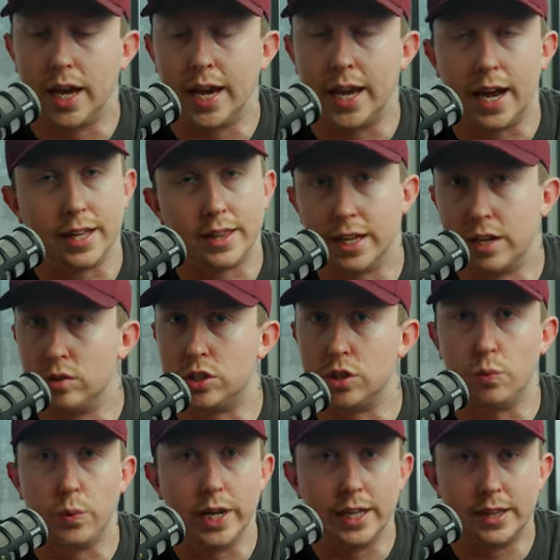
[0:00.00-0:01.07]
And I think it was the
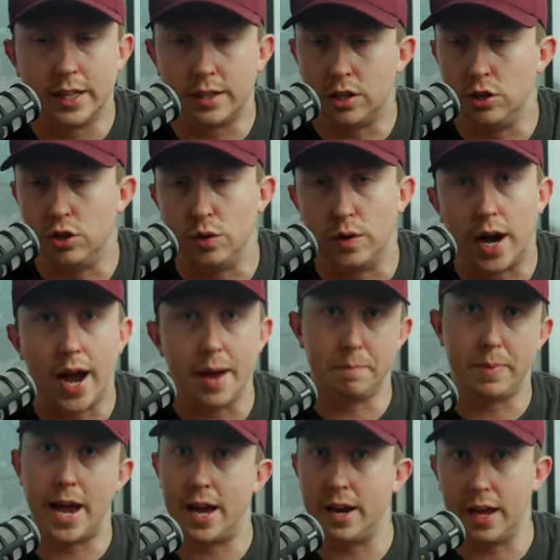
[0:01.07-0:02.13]
week that the new
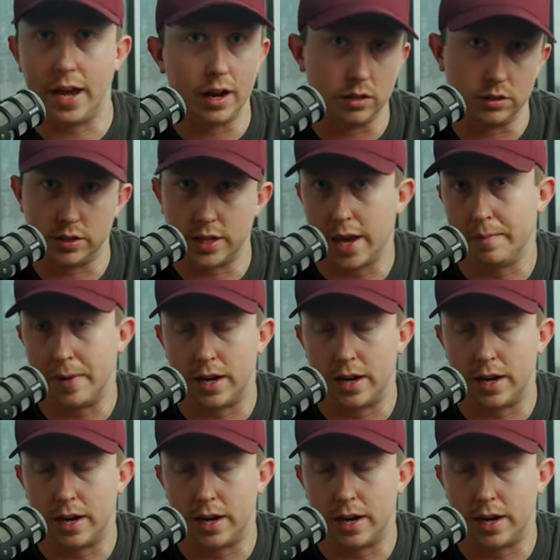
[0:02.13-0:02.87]
iPad Airs came